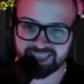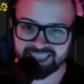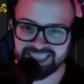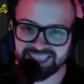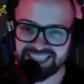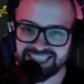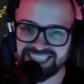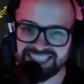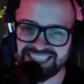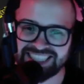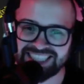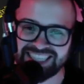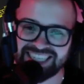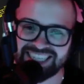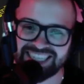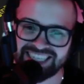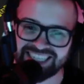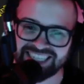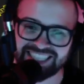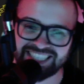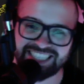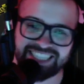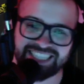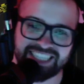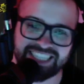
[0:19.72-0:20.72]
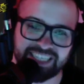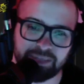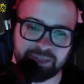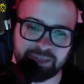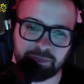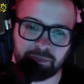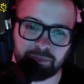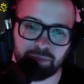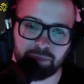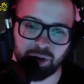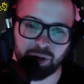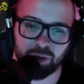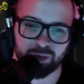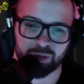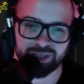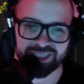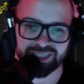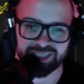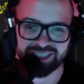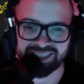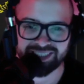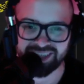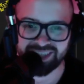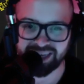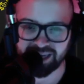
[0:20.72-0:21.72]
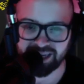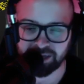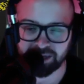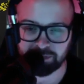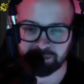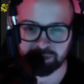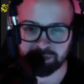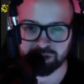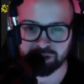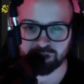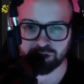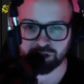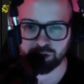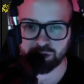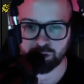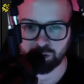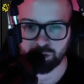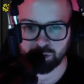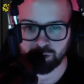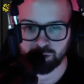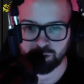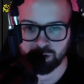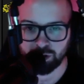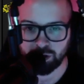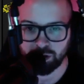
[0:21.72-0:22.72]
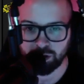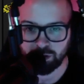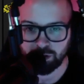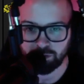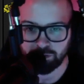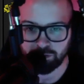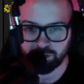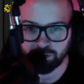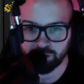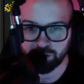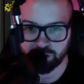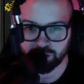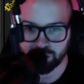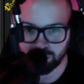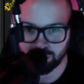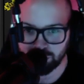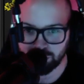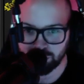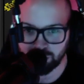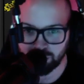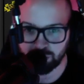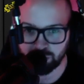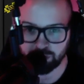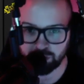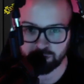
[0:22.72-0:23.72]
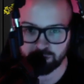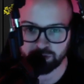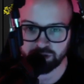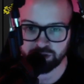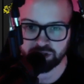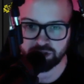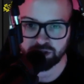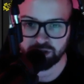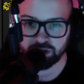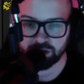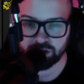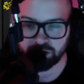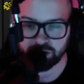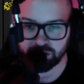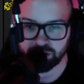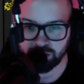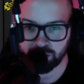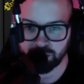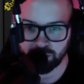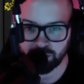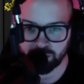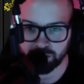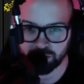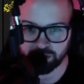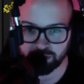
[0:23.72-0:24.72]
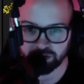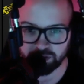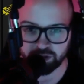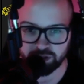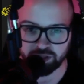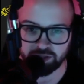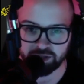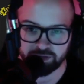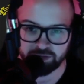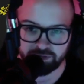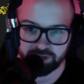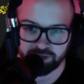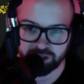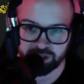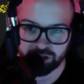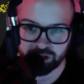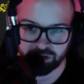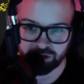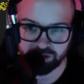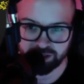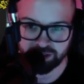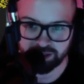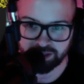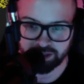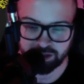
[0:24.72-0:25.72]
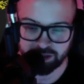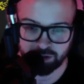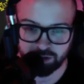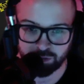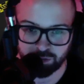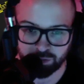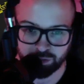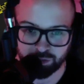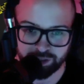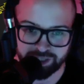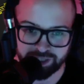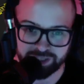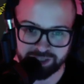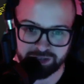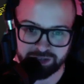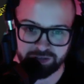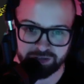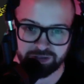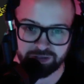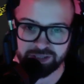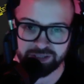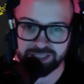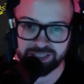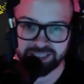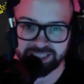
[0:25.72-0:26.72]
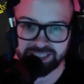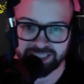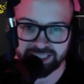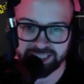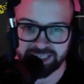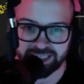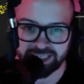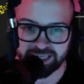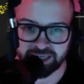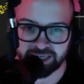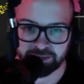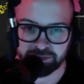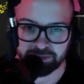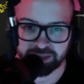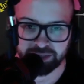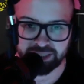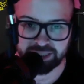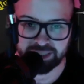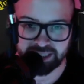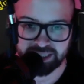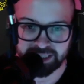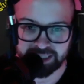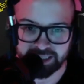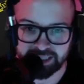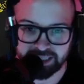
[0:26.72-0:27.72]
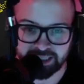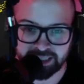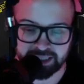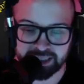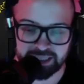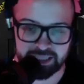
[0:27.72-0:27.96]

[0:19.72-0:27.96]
This is the bonus episode for Closed Doors featuring the Real DMT.